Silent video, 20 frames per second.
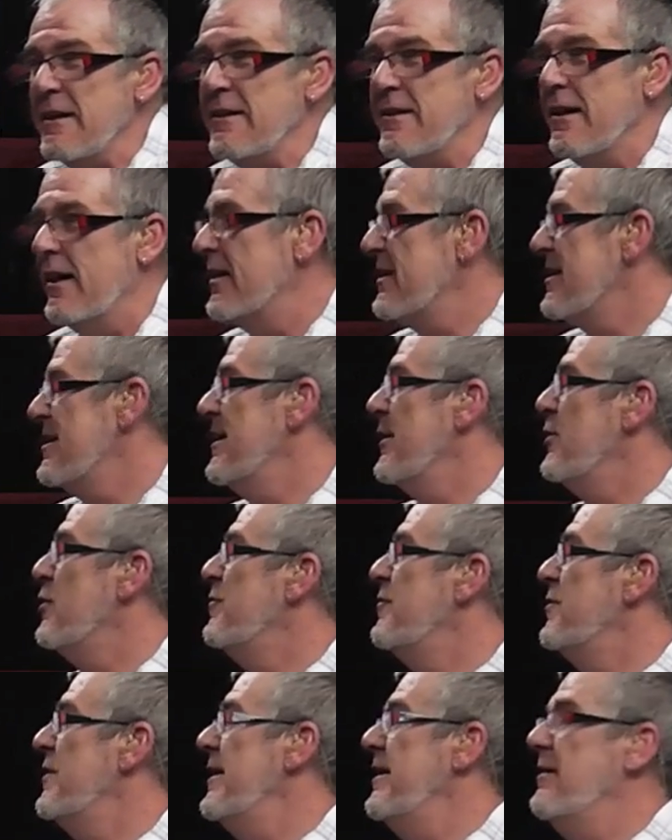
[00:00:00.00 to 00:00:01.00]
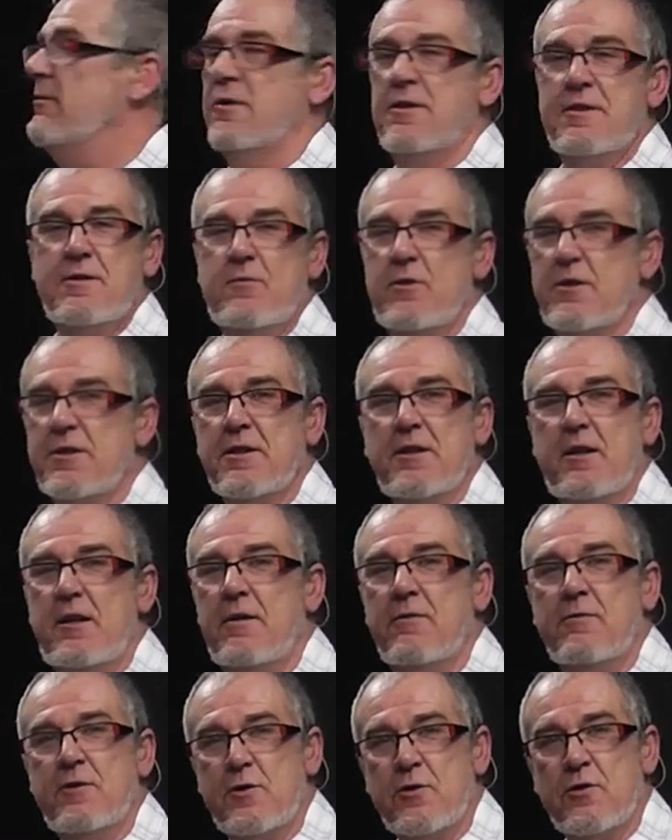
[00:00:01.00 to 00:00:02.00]
no, I'll stick up for you. It wasn't wasn't a,
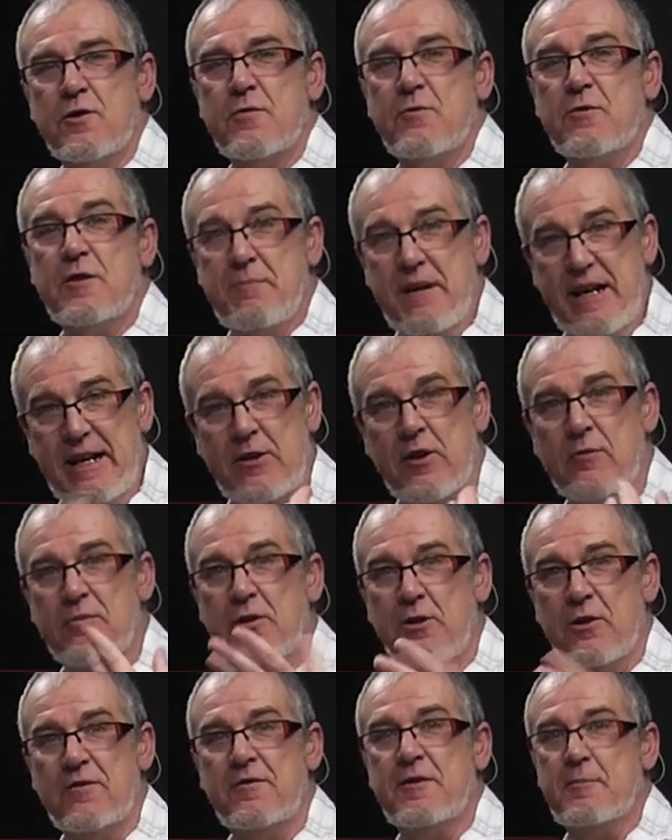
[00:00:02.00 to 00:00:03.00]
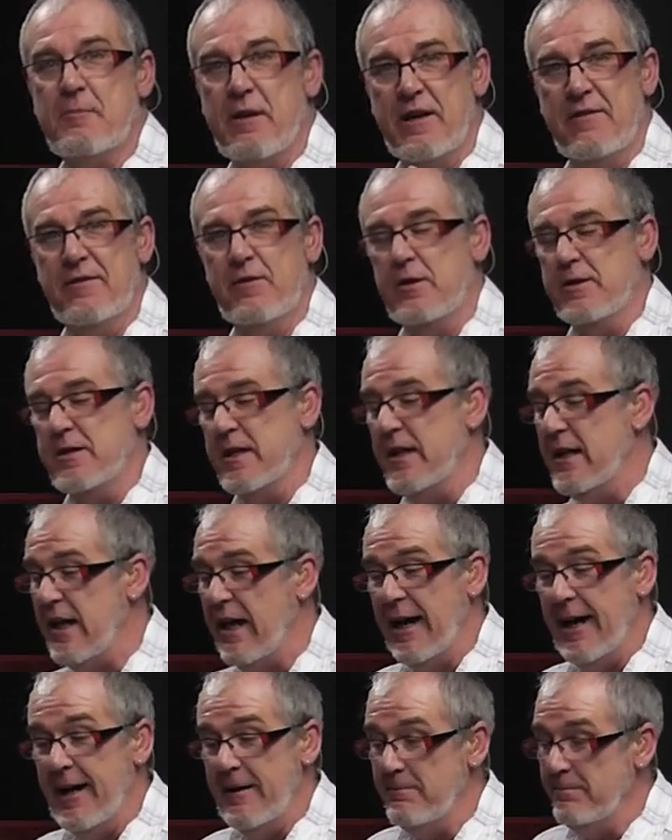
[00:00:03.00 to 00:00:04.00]
was was me gobbing off. It's my fault.
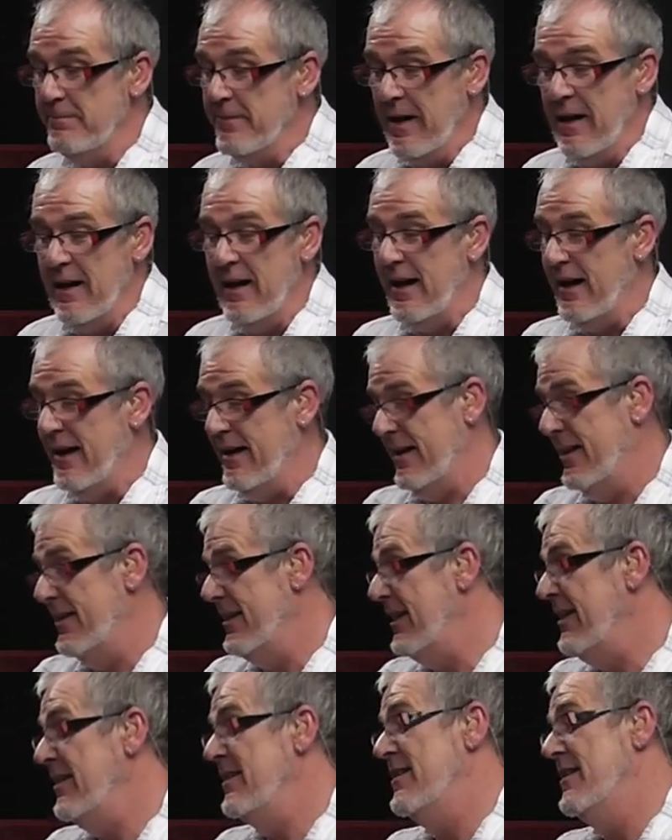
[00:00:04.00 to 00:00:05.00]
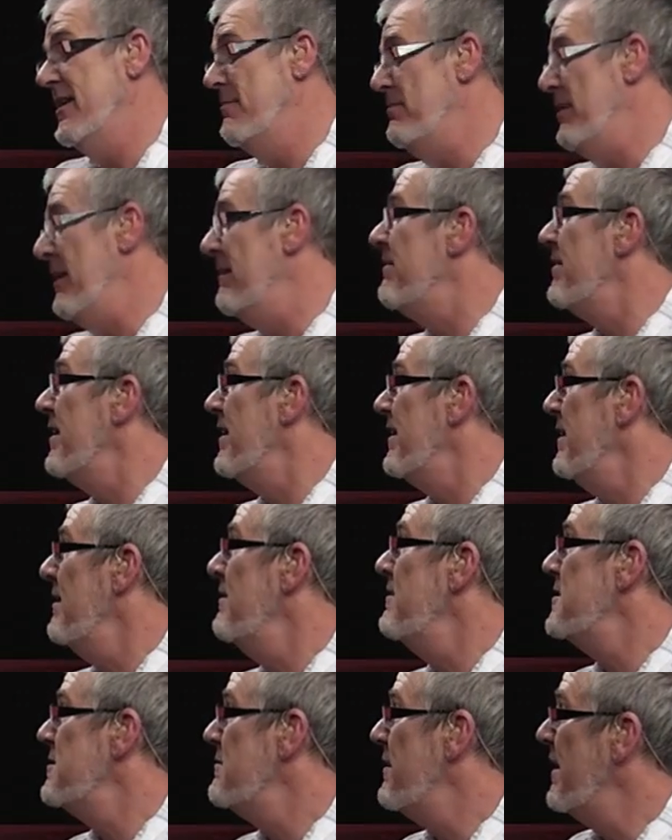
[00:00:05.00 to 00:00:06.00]
Um, I, I need to say a big thank you
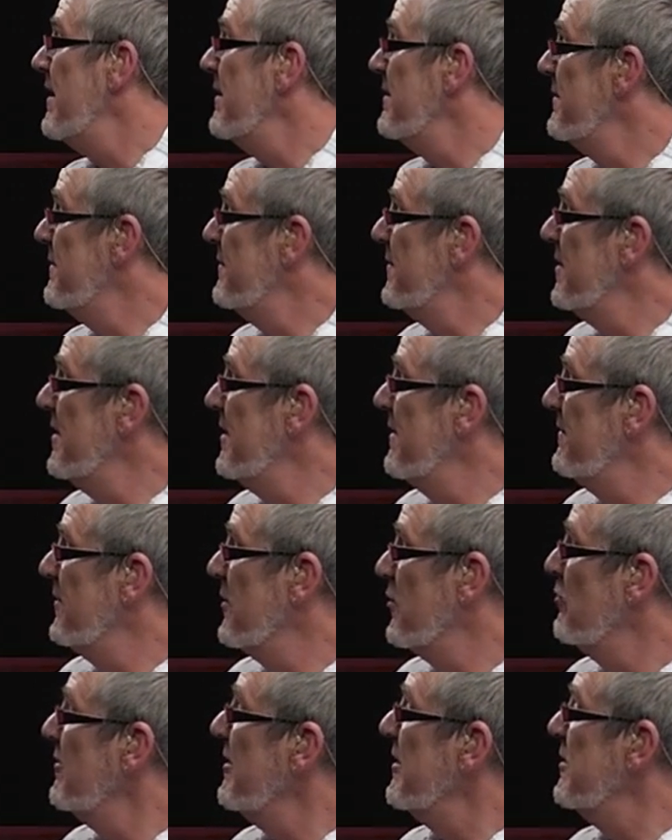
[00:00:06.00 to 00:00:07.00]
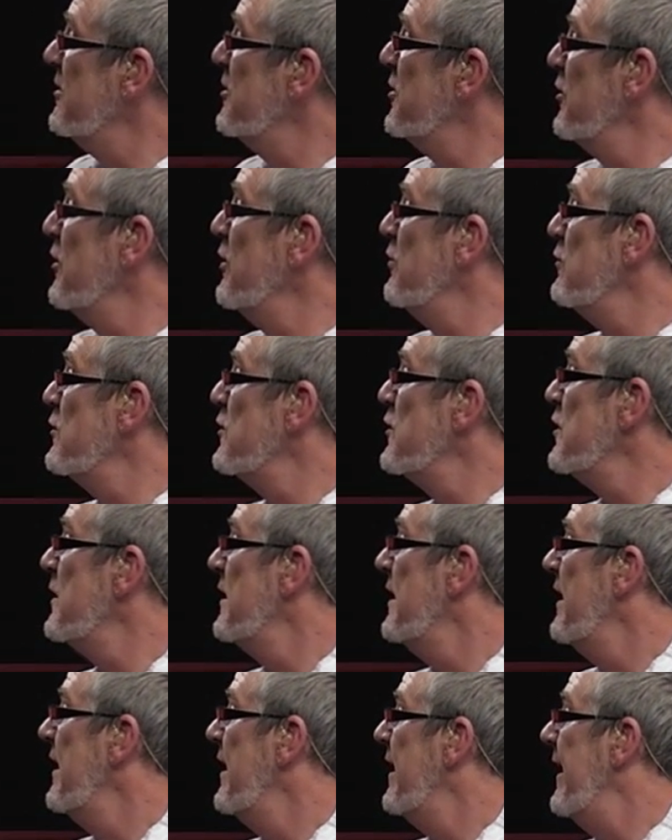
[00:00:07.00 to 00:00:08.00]
to Alan for for coming to join us.
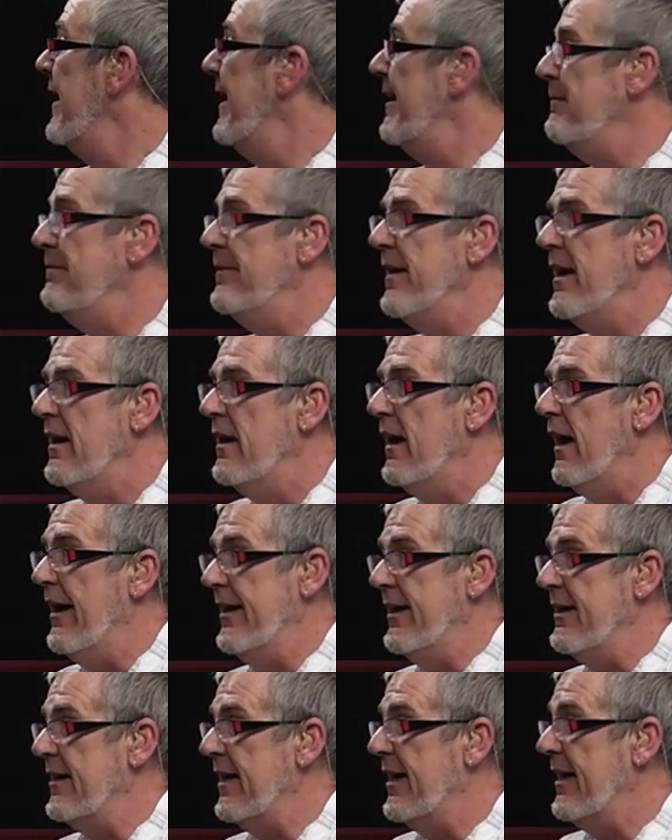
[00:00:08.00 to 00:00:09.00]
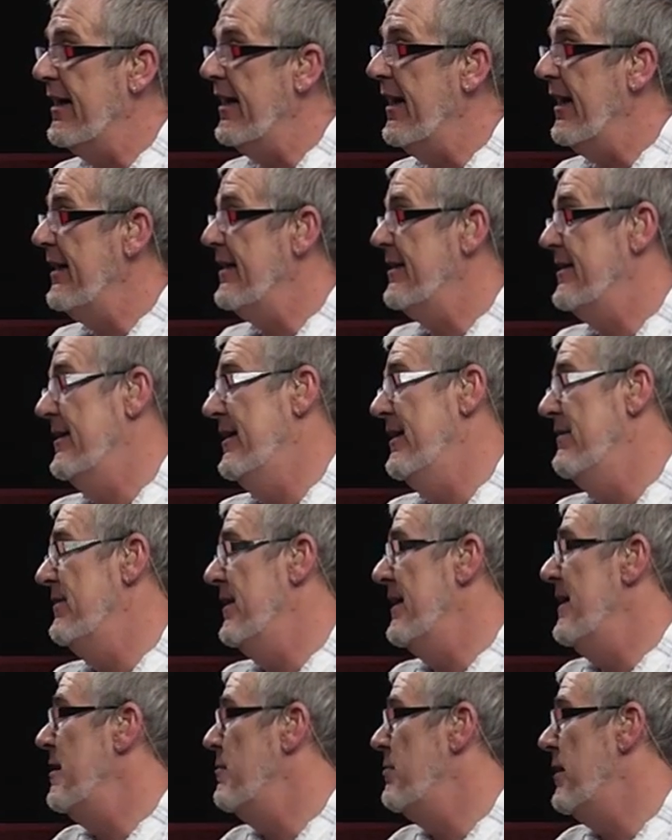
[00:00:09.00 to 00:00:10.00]
Um, and I'd, I'd like to
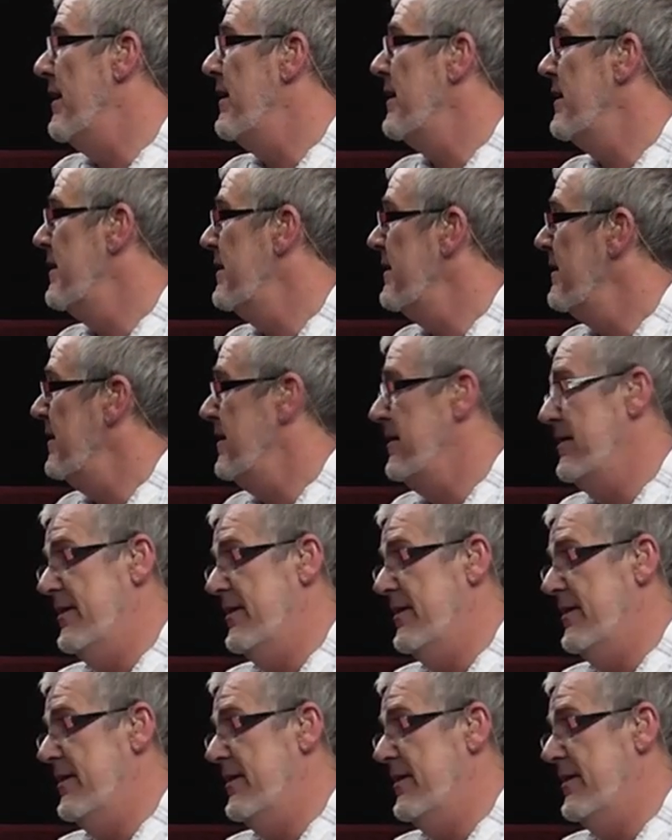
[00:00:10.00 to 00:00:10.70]
invite you back uh,